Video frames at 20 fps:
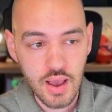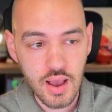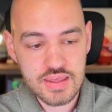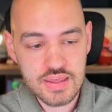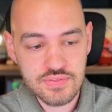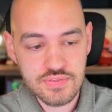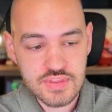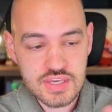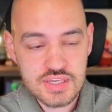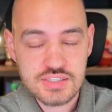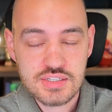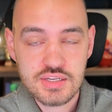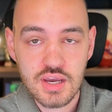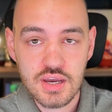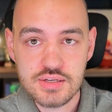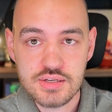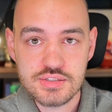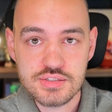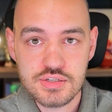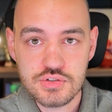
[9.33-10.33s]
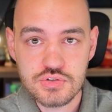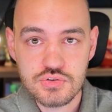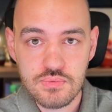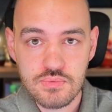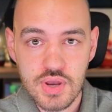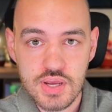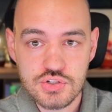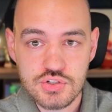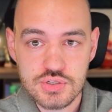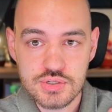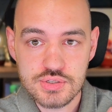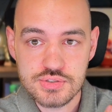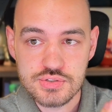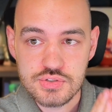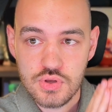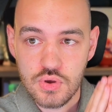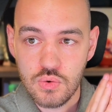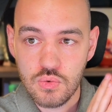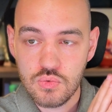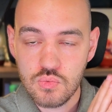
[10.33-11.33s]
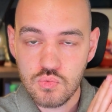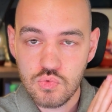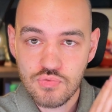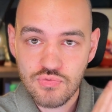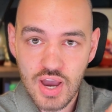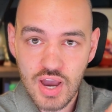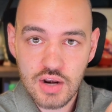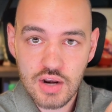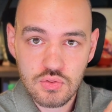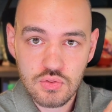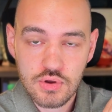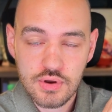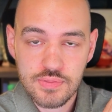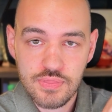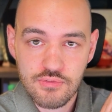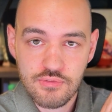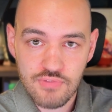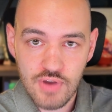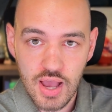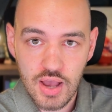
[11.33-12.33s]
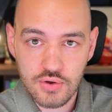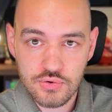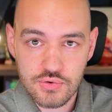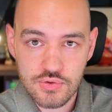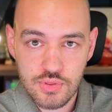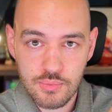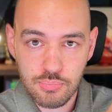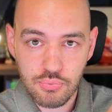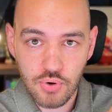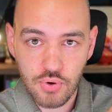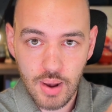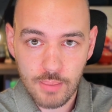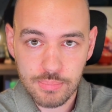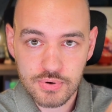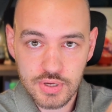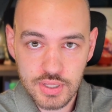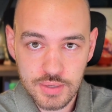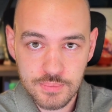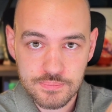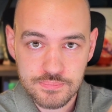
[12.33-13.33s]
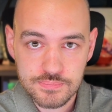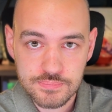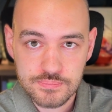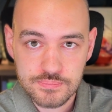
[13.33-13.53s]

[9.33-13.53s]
In these kind of situations, you've got to look at the value of the property.